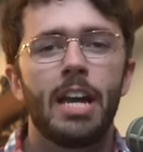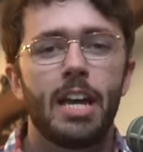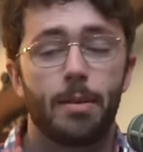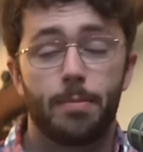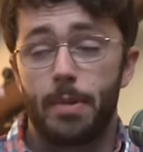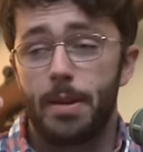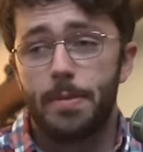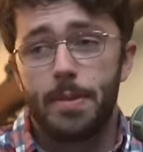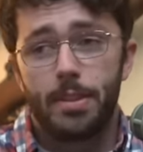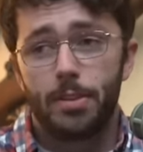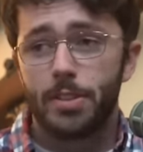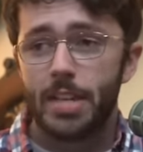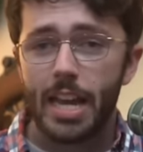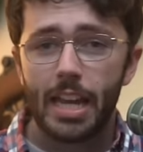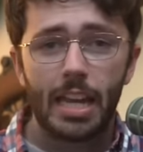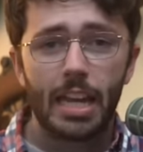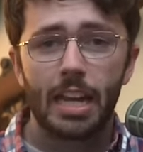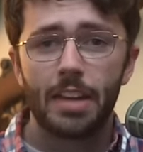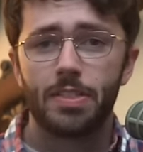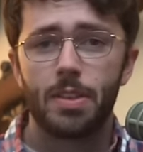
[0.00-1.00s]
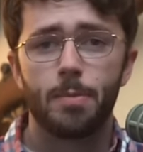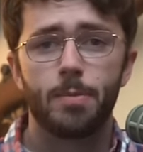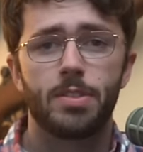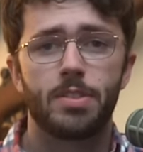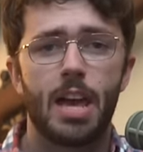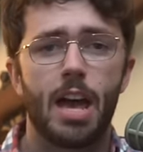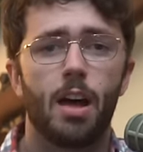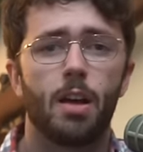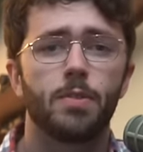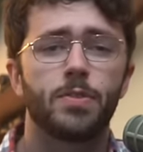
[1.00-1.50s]
And maybe they're taking it
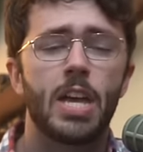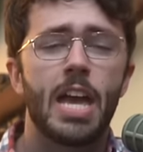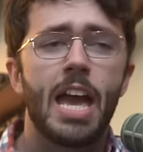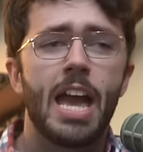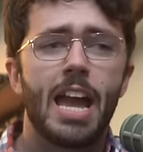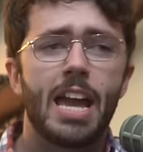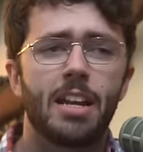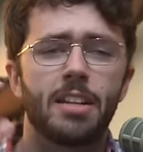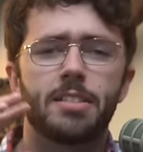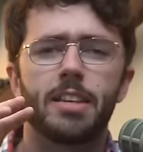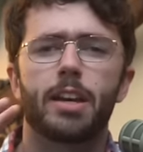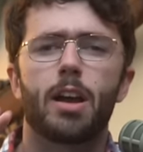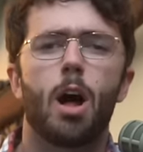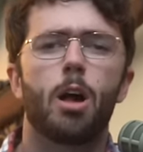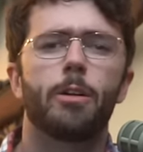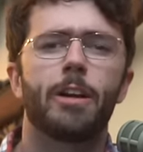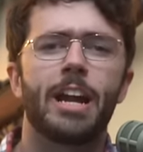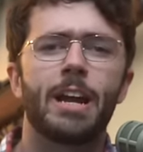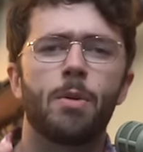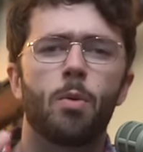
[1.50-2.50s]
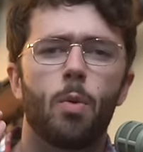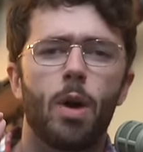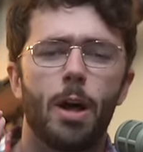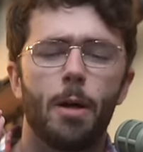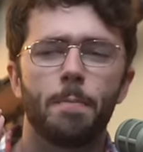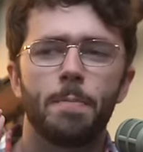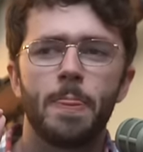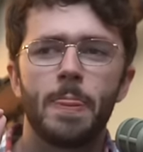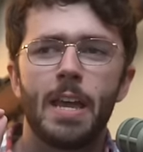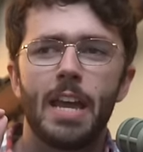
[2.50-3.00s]
themselves. And it's like, all right,
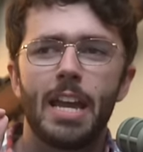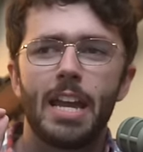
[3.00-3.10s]
well,